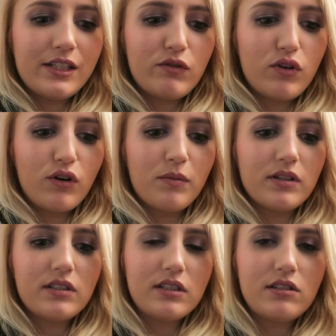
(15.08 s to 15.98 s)
the
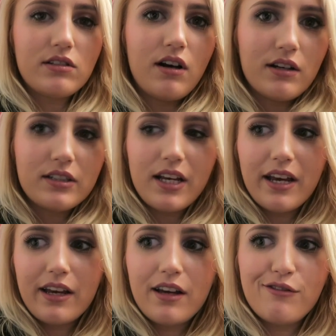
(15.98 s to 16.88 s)
vlogmas is
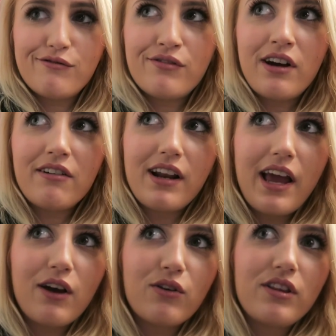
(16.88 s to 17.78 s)
starting very
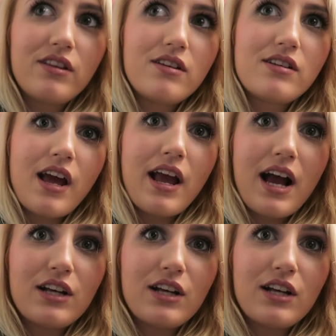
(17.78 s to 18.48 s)
late on in the day.